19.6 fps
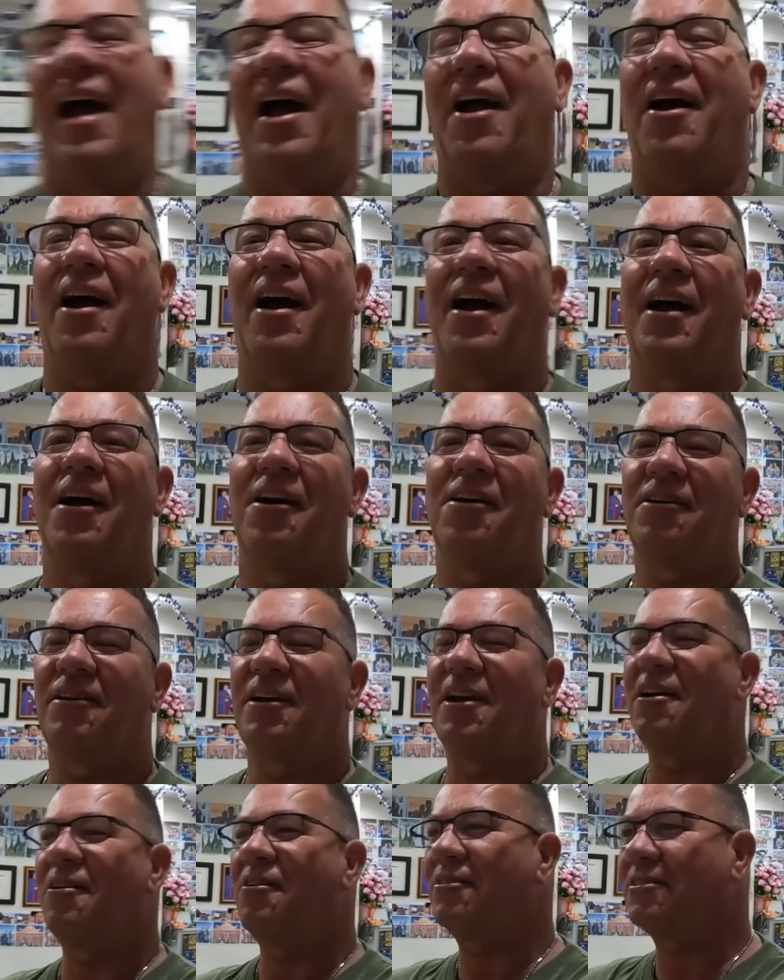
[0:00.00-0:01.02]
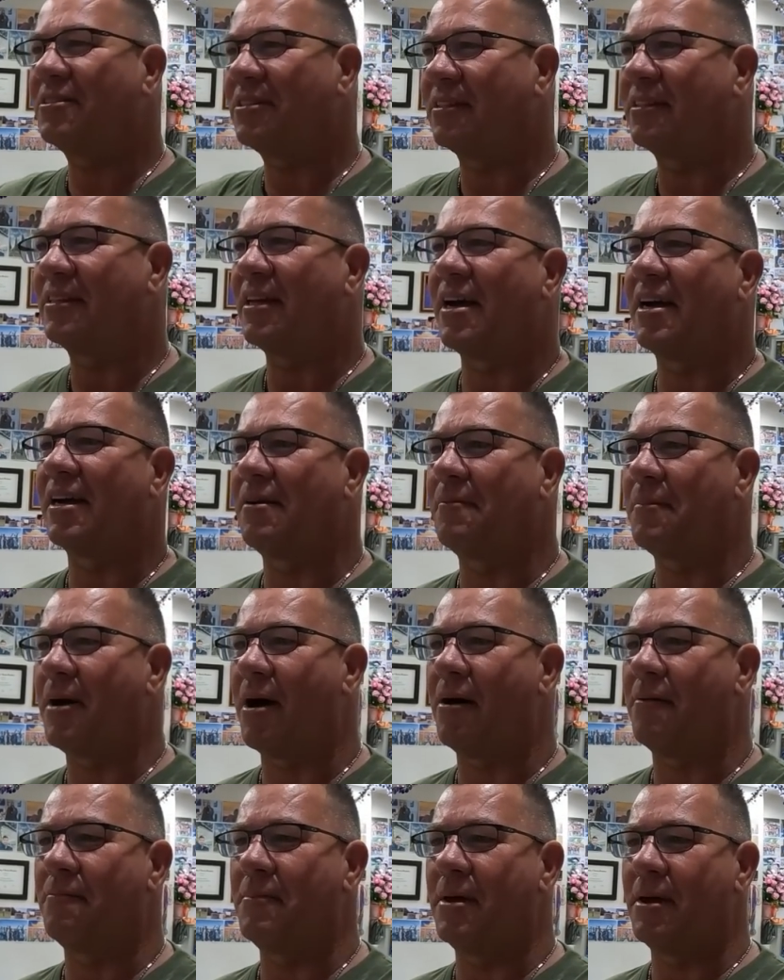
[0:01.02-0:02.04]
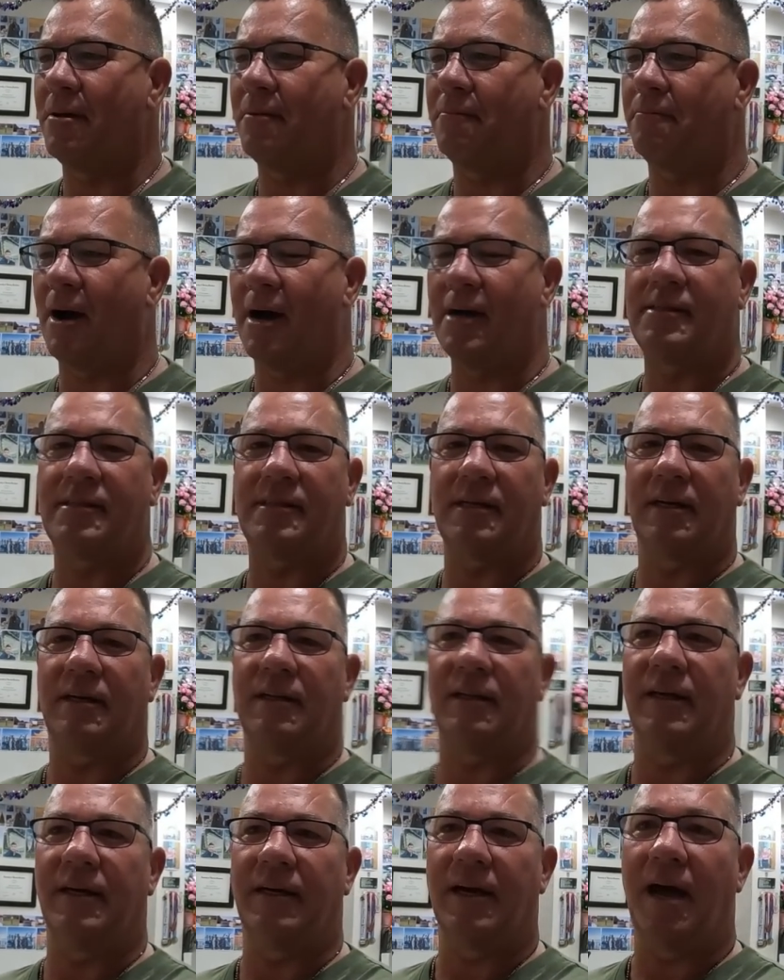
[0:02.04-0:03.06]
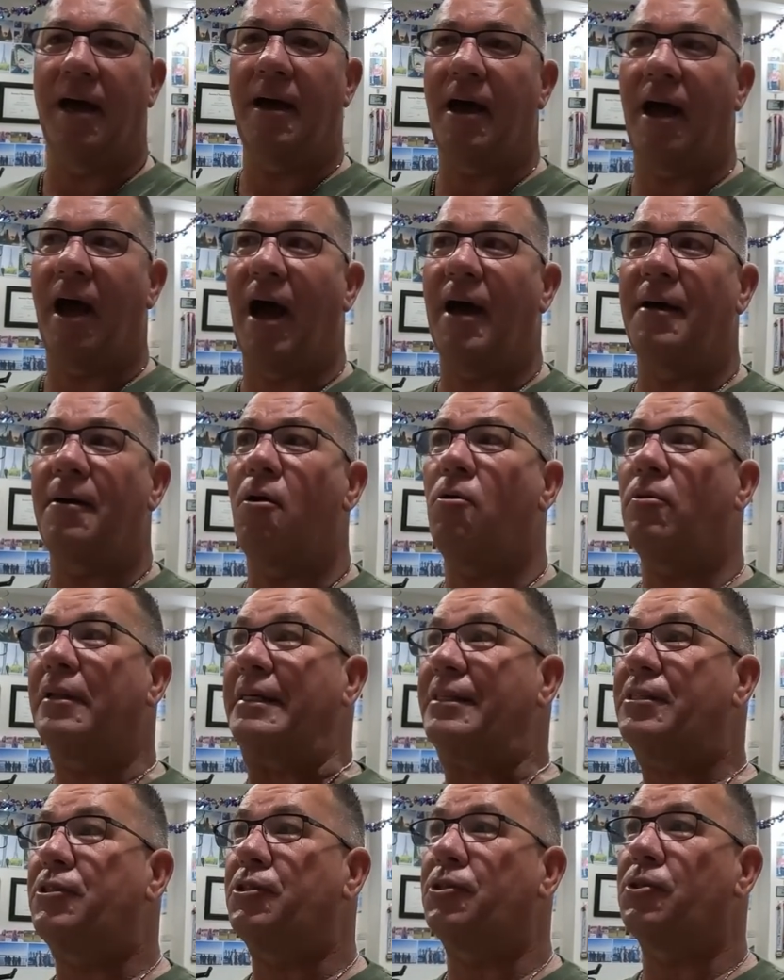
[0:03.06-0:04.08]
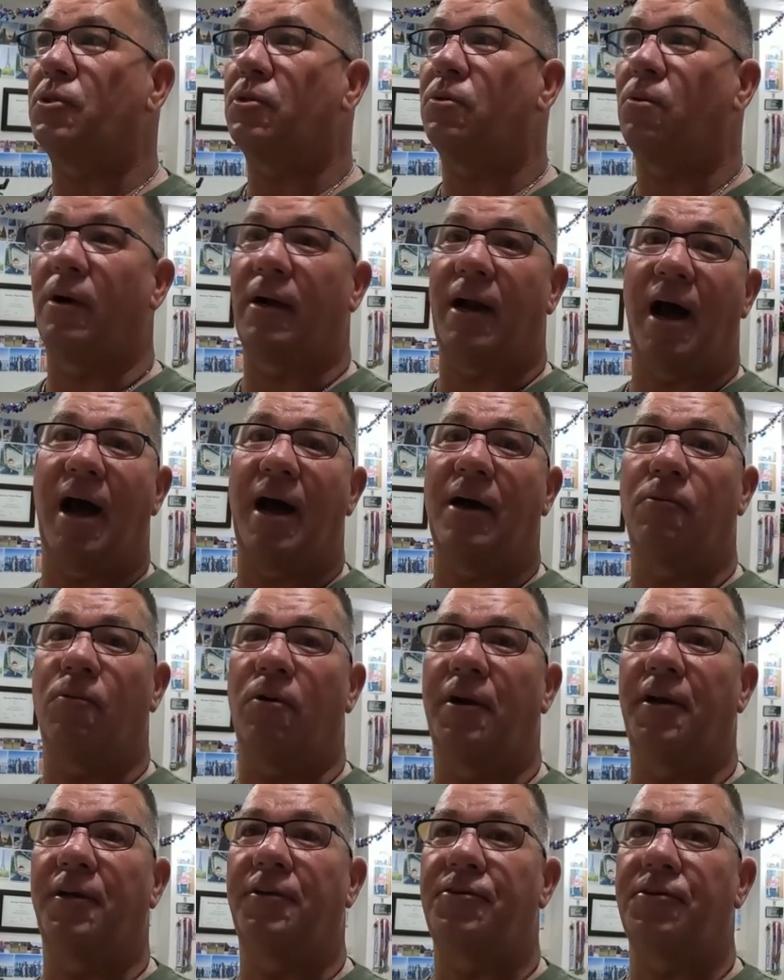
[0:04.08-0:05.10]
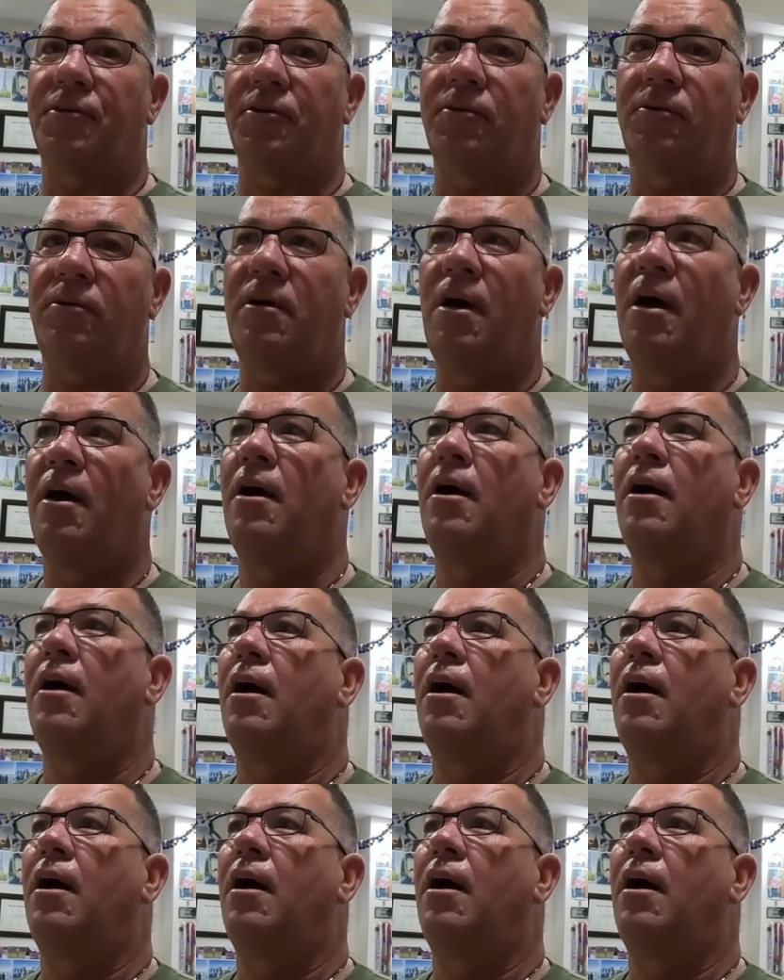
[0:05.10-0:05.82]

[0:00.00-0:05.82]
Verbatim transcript: Here, here's the thing about me bicycling. I, I only do what I want to do.